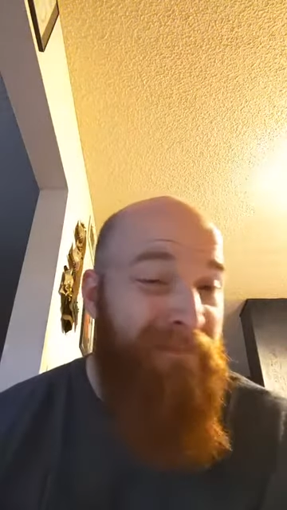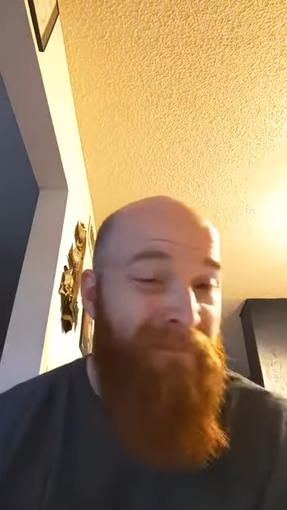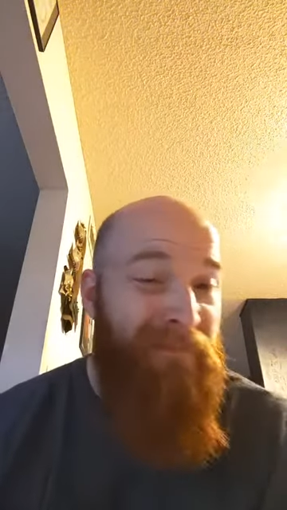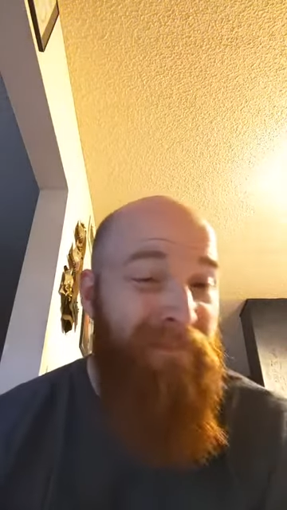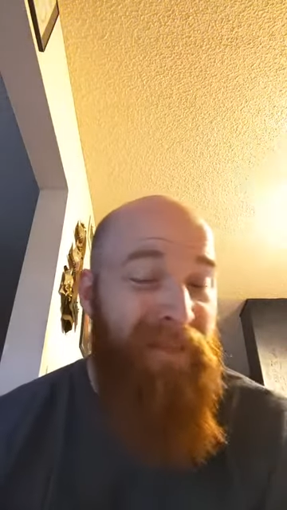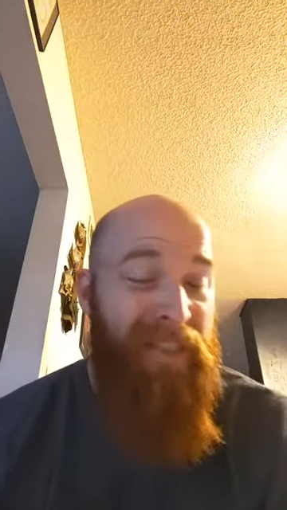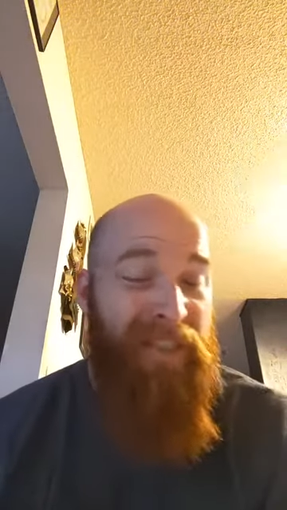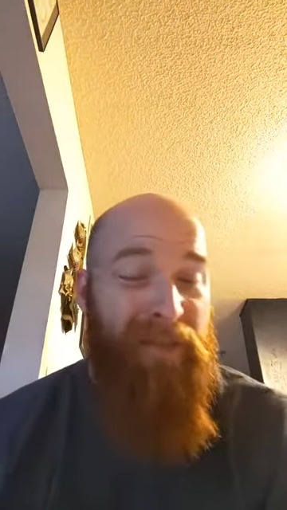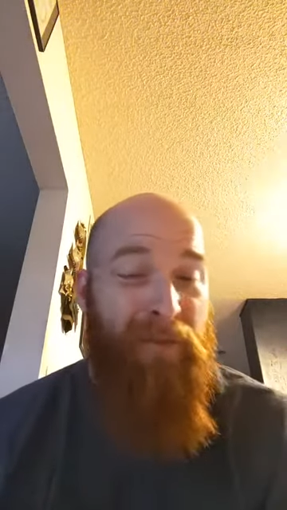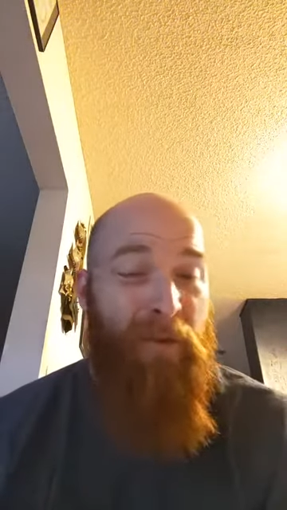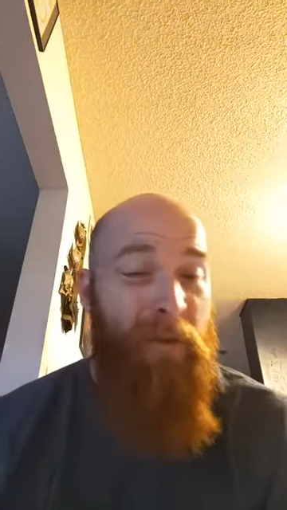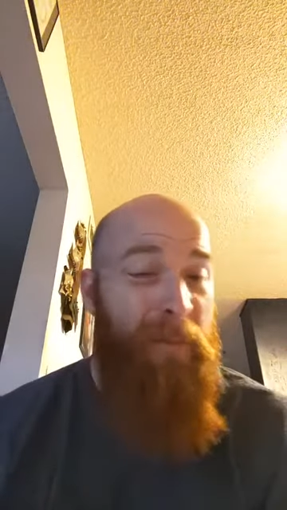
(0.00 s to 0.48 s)

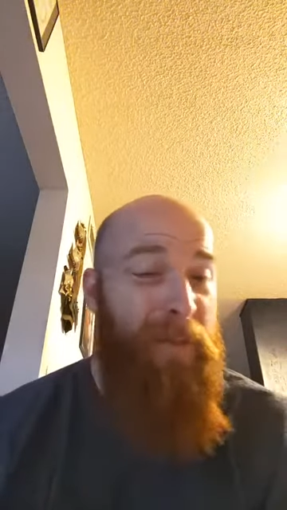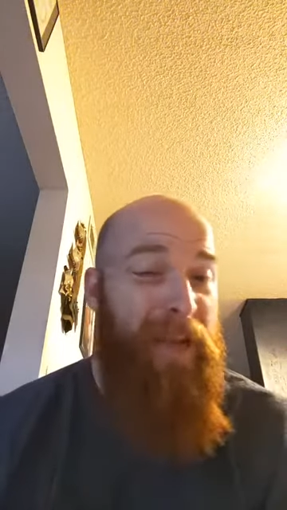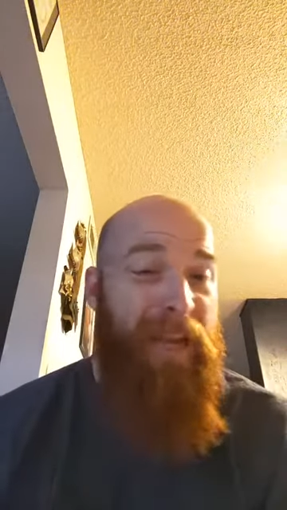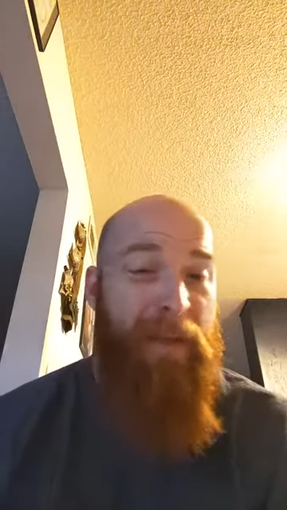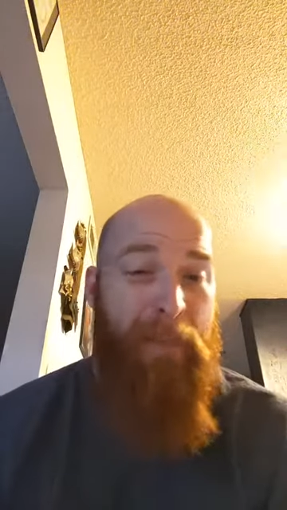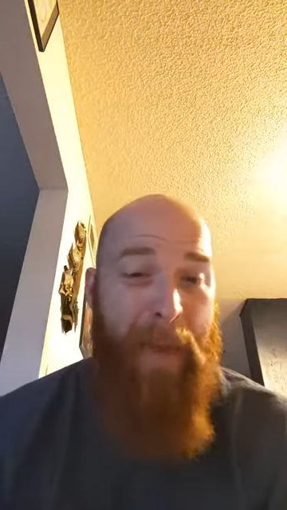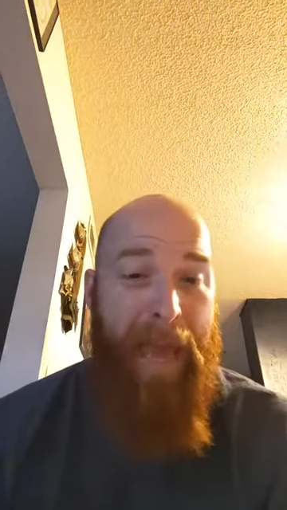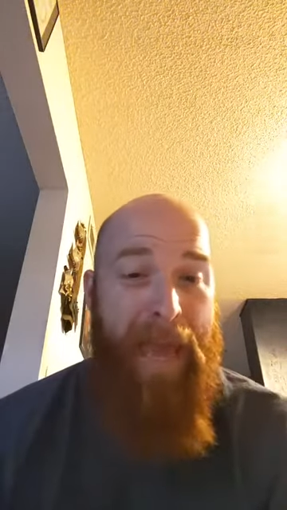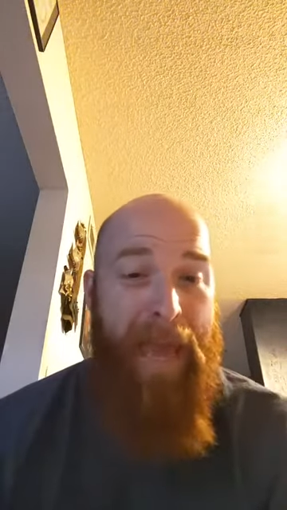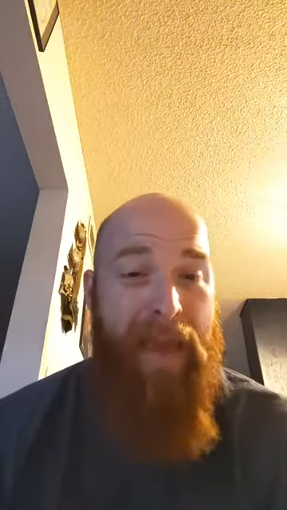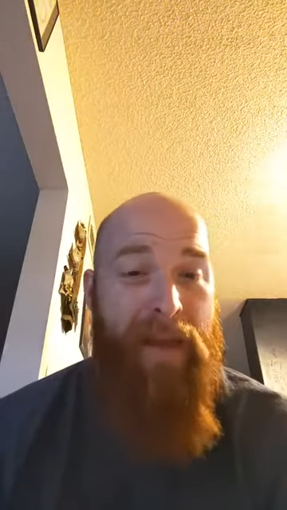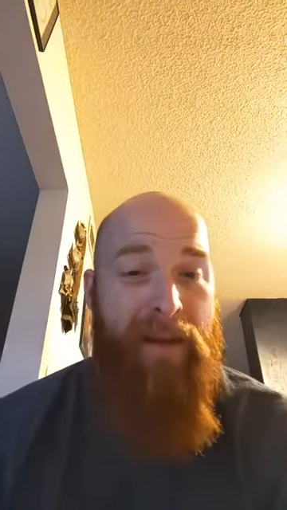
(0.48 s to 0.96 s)
Because they weren't being
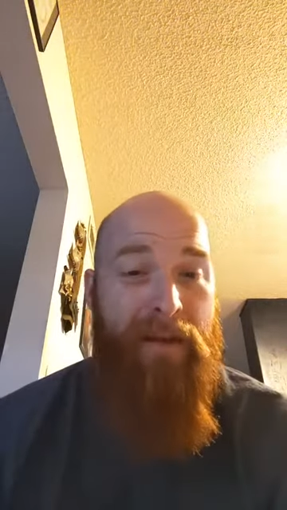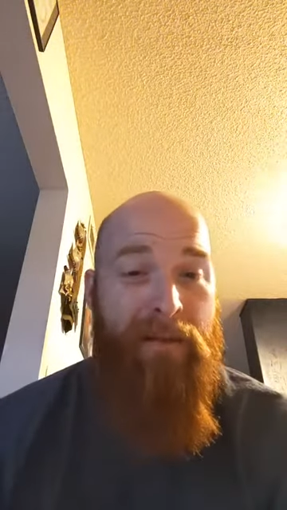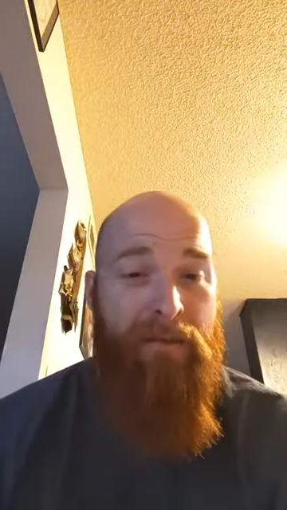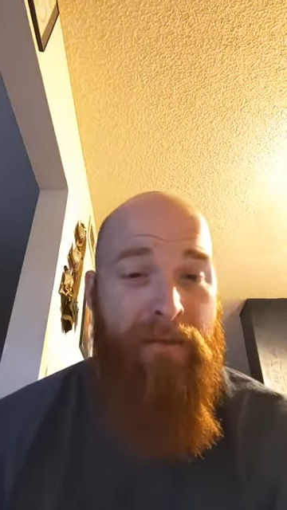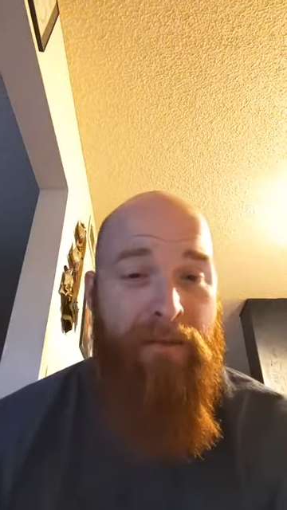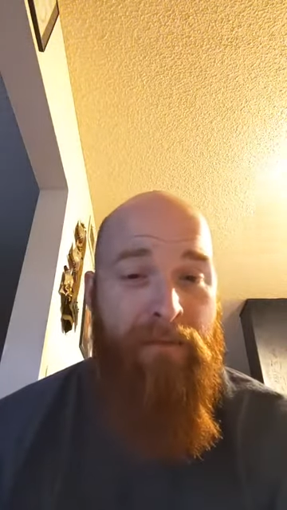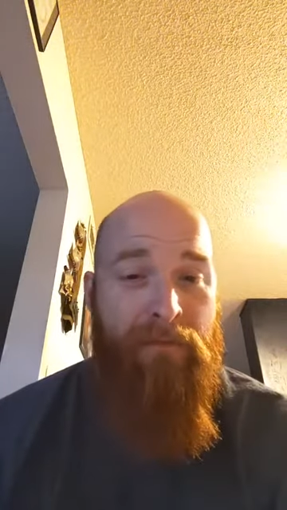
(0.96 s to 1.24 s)
paid.